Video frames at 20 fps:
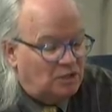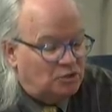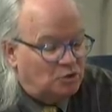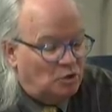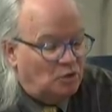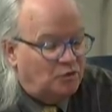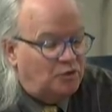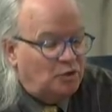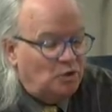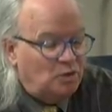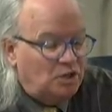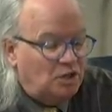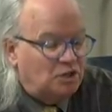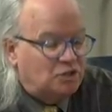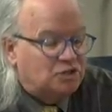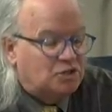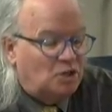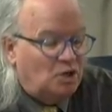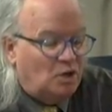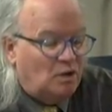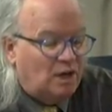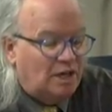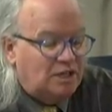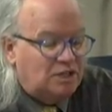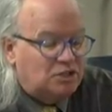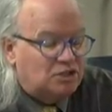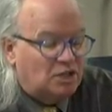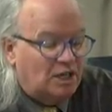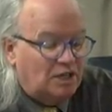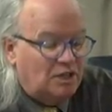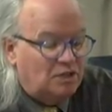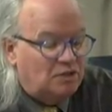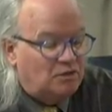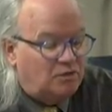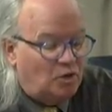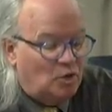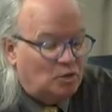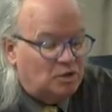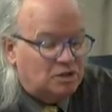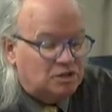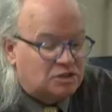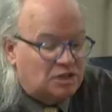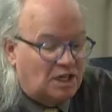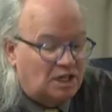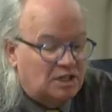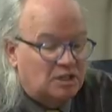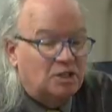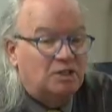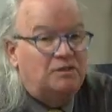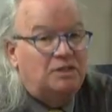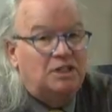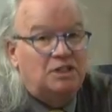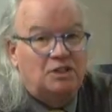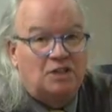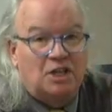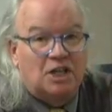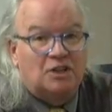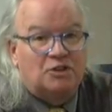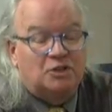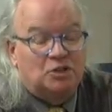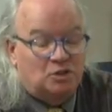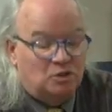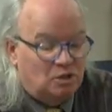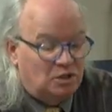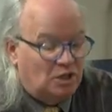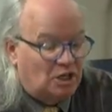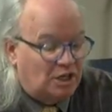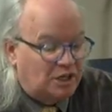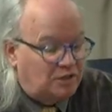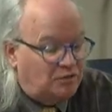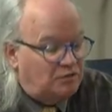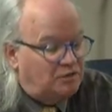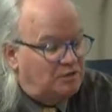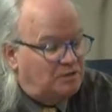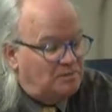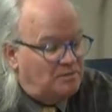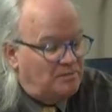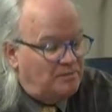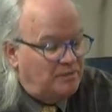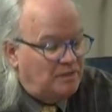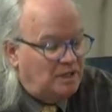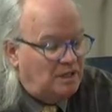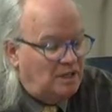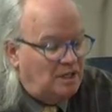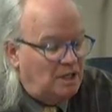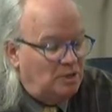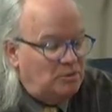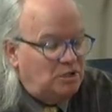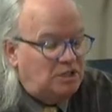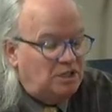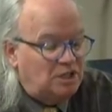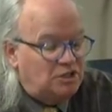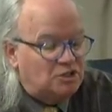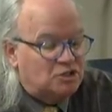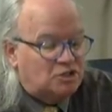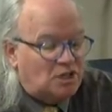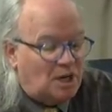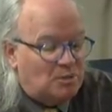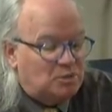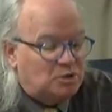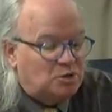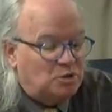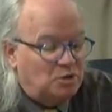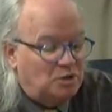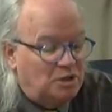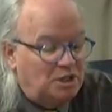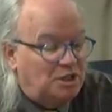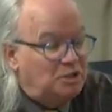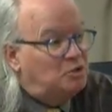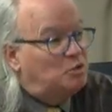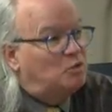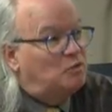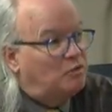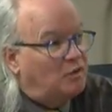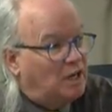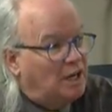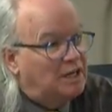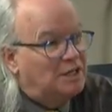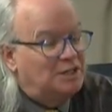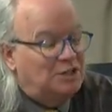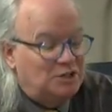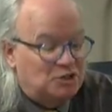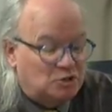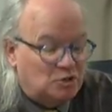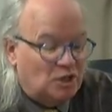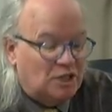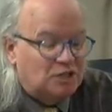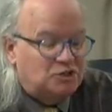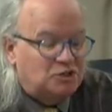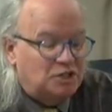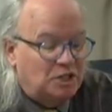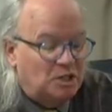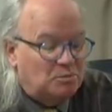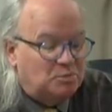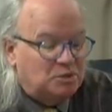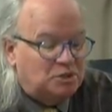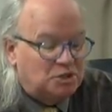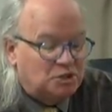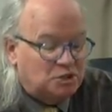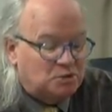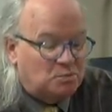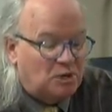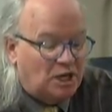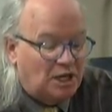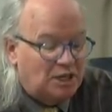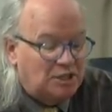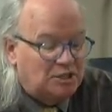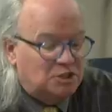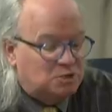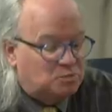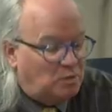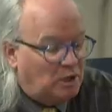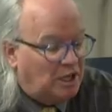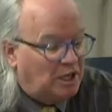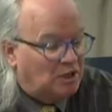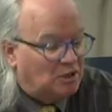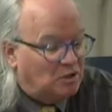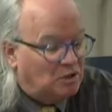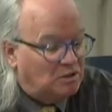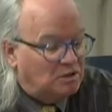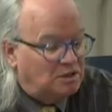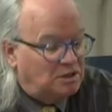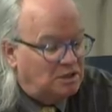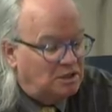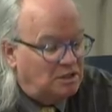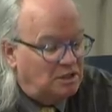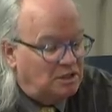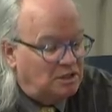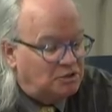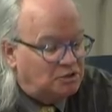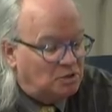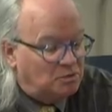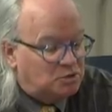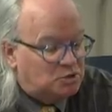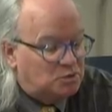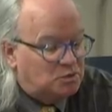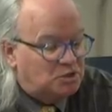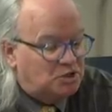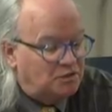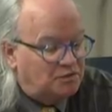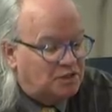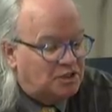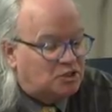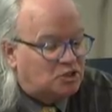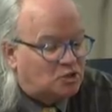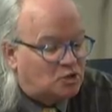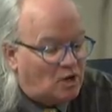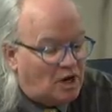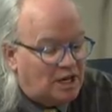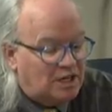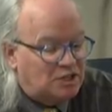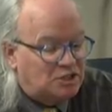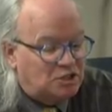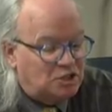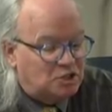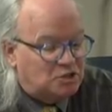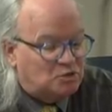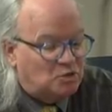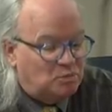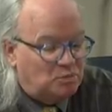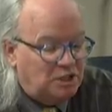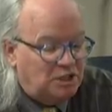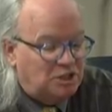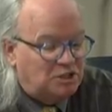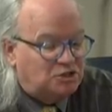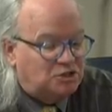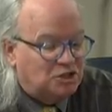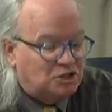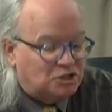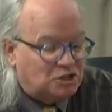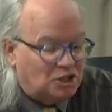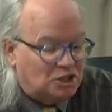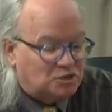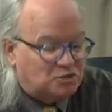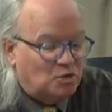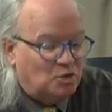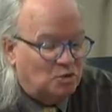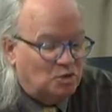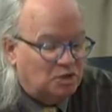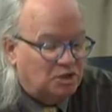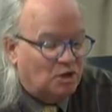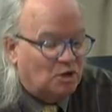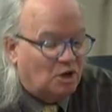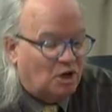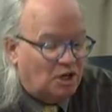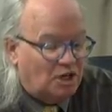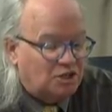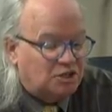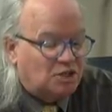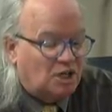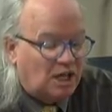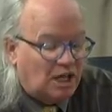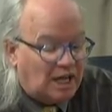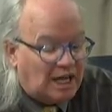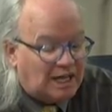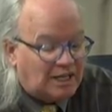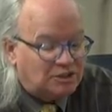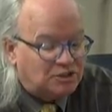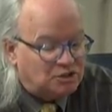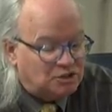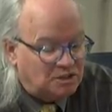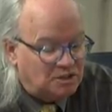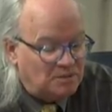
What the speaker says: So a few years ago, I decided to focus on living the ethical life. Let me take this opportunity to finally address the impetus behind this panel, some specific strategies for being successful with a large class.